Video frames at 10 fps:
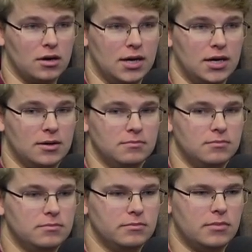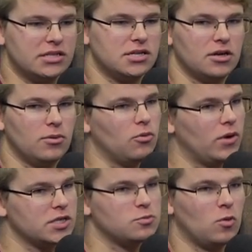Um, I tell you what,
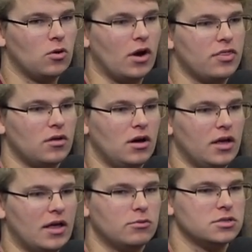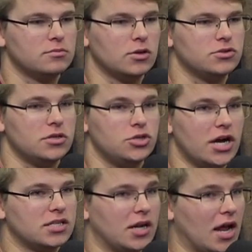Wes Moore, I thought that was the most
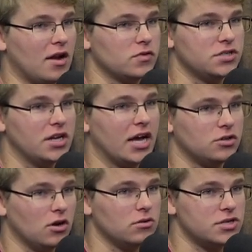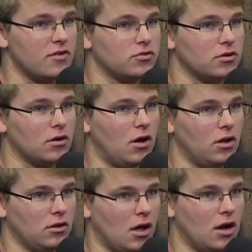dejected I'd ever seen a head coach after a, a
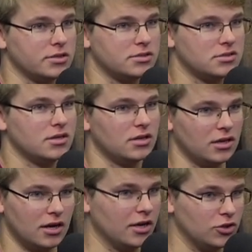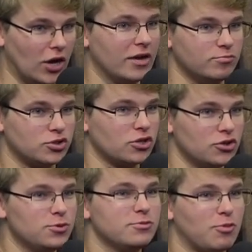loss. I'm sure
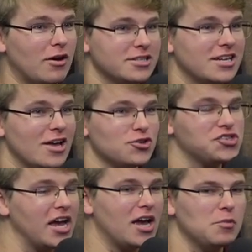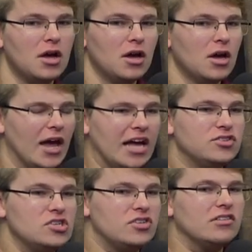you would probably say the same. Yeah. N
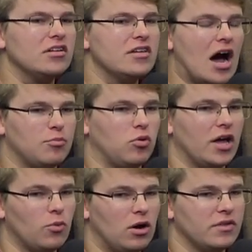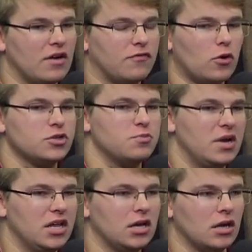C State did not play well in that first
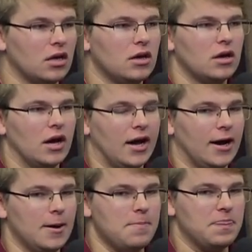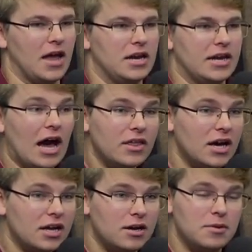meeting, um, and now they
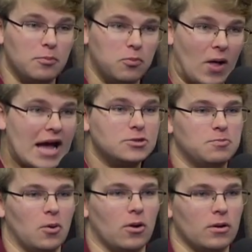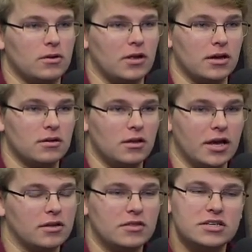got to come to Blacksburg. Like,
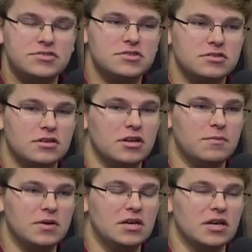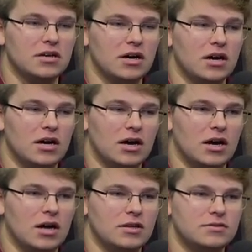like this is going to be a, a,
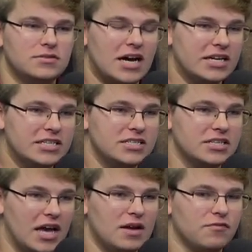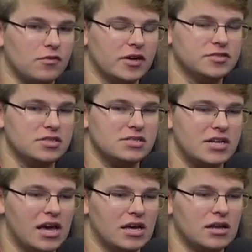a not an easy game for N C
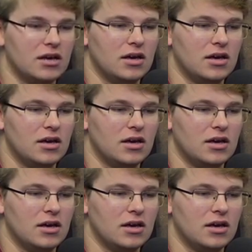State.